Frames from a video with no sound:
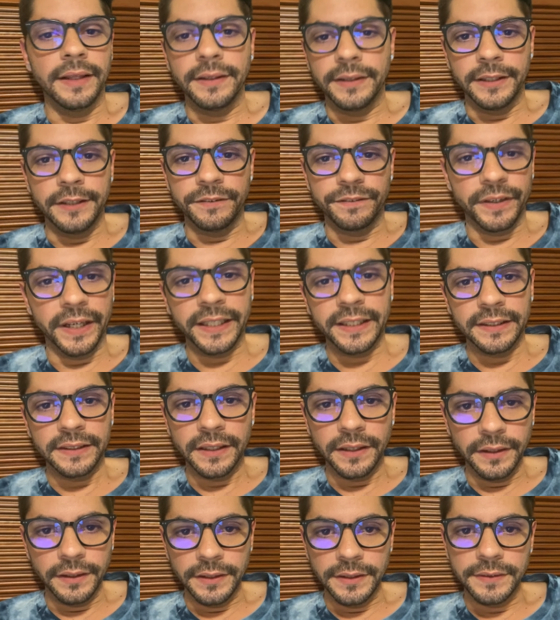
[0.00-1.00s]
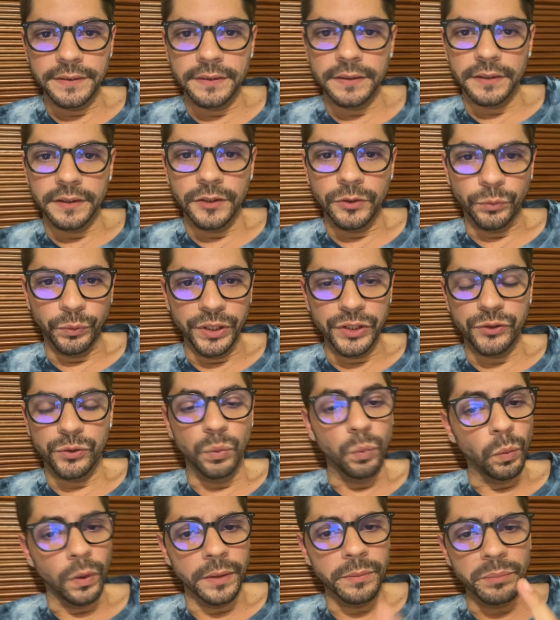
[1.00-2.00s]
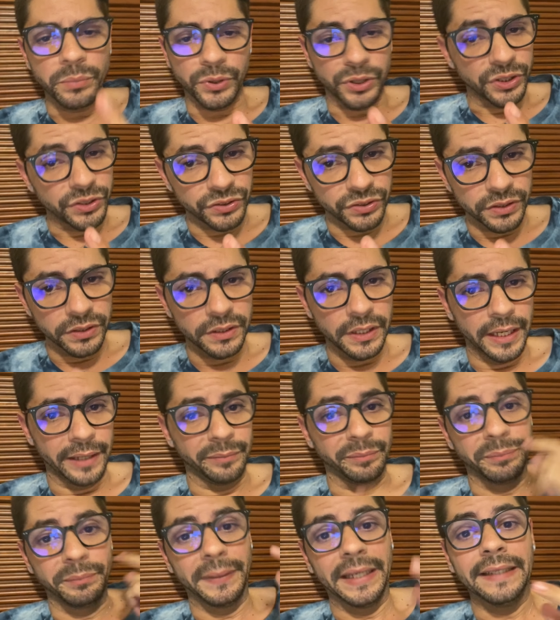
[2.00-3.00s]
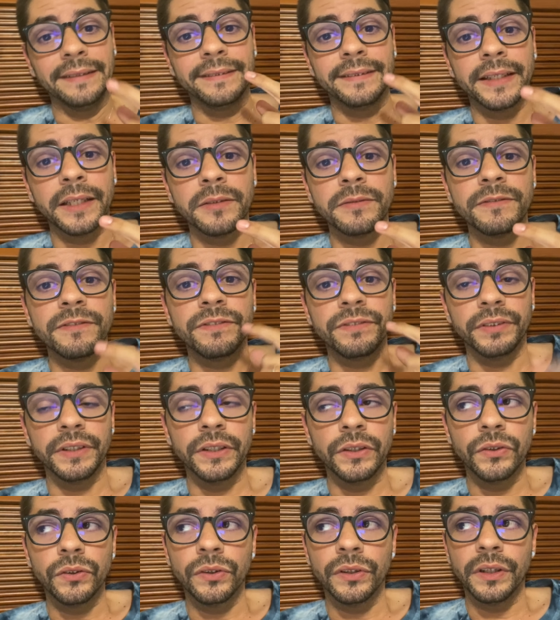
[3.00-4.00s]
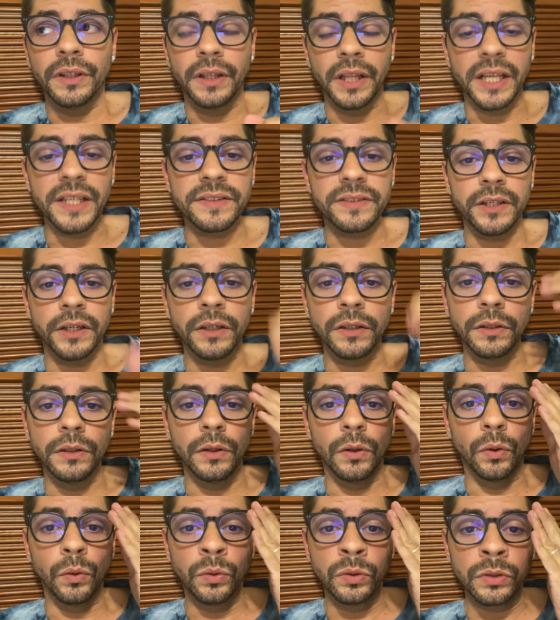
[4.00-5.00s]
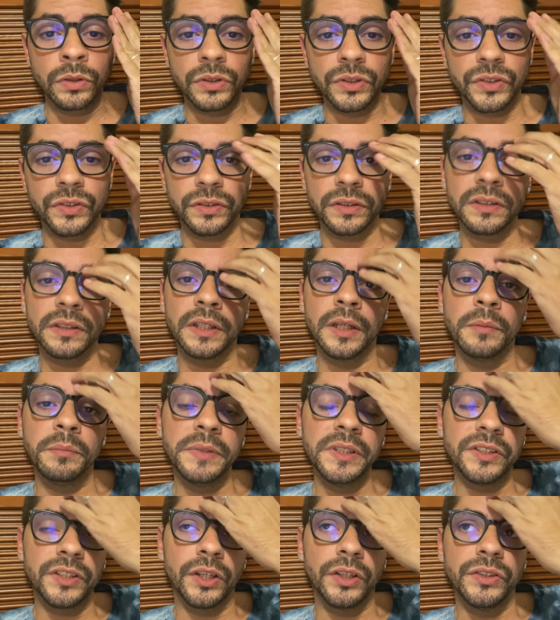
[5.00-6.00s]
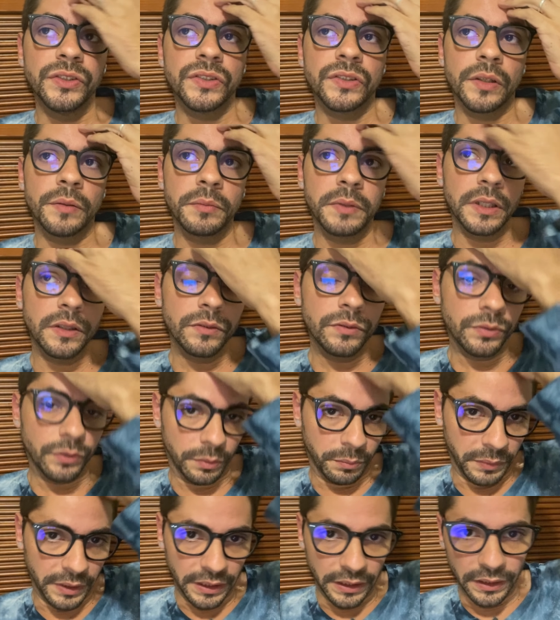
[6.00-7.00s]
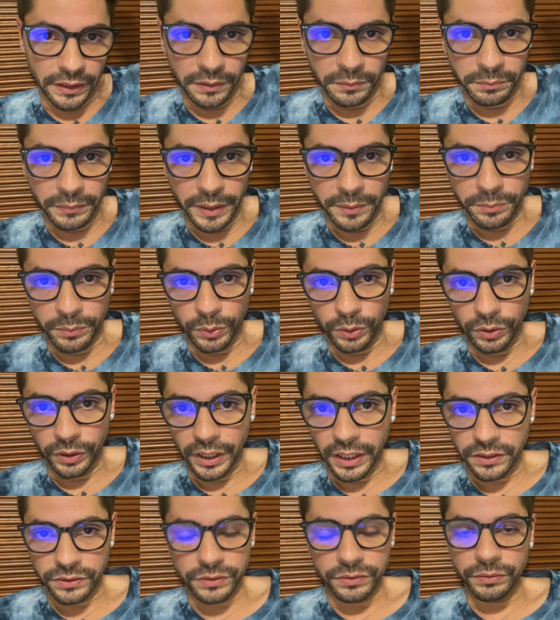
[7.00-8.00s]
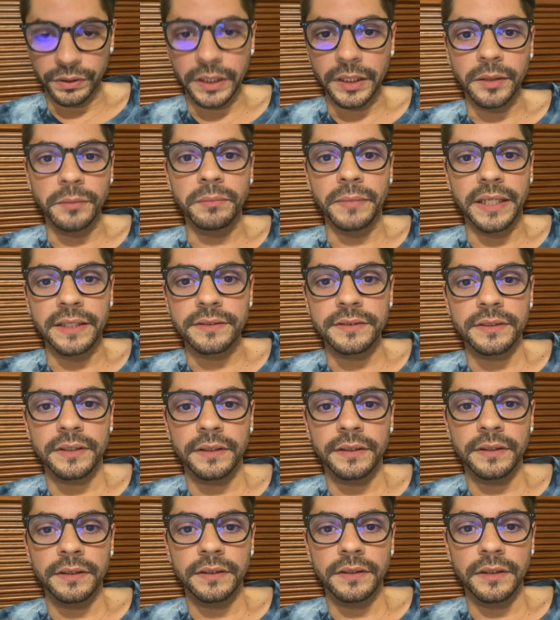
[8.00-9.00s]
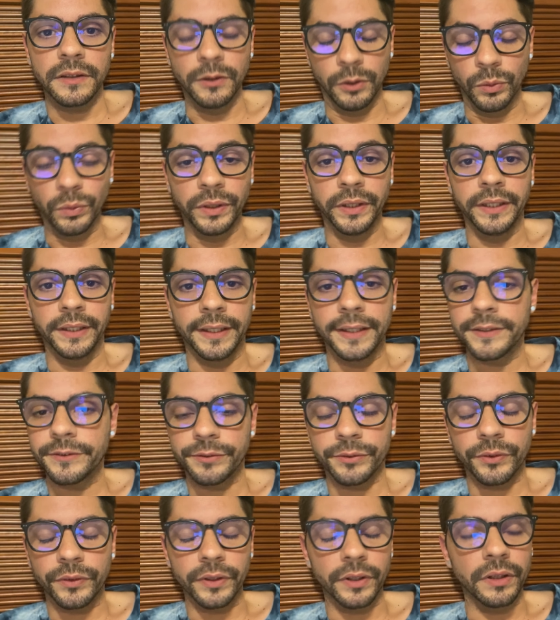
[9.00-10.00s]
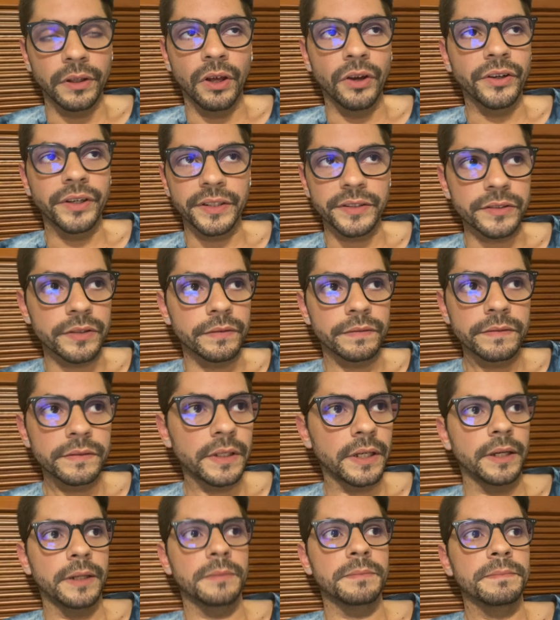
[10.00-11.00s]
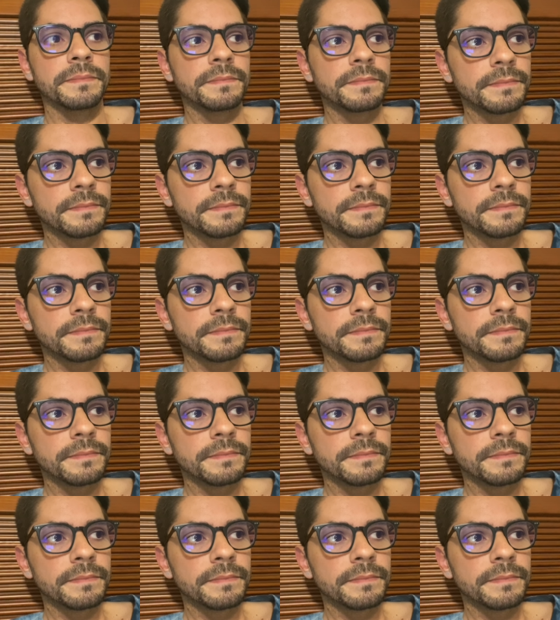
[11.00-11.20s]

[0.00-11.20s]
If I can at least reach one person and make them feel less alone, because let me tell you something, for me, bipolar has really meant loneliness for the longest of time.